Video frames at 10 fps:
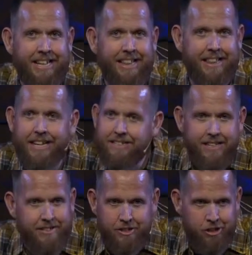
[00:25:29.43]
this
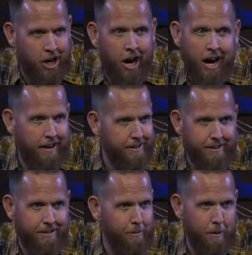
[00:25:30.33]
is not
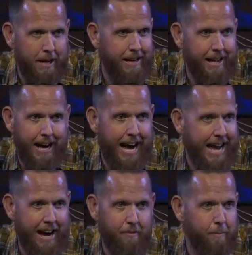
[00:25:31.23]
what I
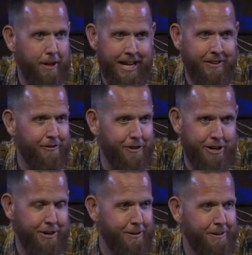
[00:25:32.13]
have planned for
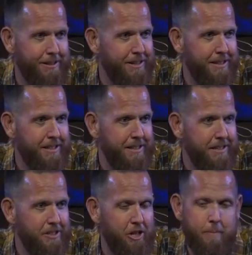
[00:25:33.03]
you,
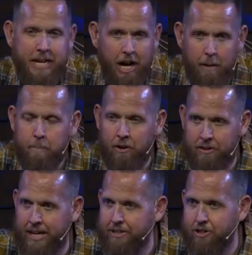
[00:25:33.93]
to be up all
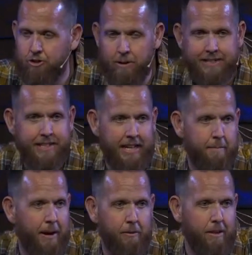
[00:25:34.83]
night stressing
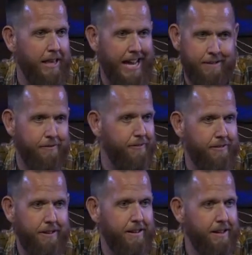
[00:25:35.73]
about life.
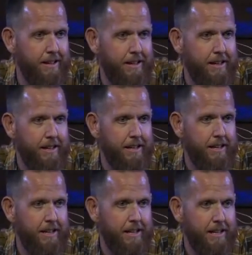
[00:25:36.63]

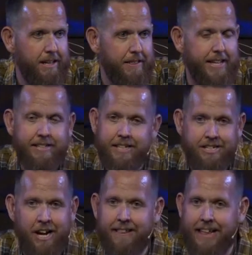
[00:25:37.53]
This is
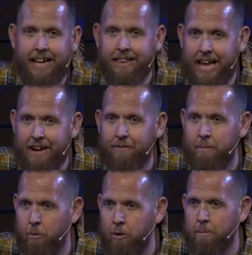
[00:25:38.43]
not that life and
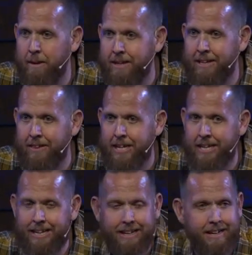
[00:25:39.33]
more
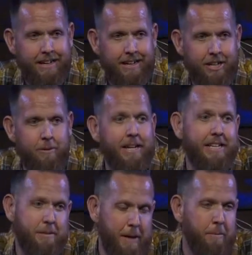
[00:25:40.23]
abundantly. You need to
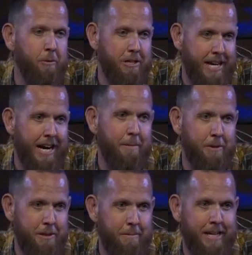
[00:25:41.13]
spend more time
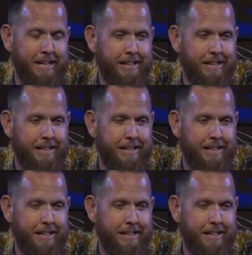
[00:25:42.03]
with me.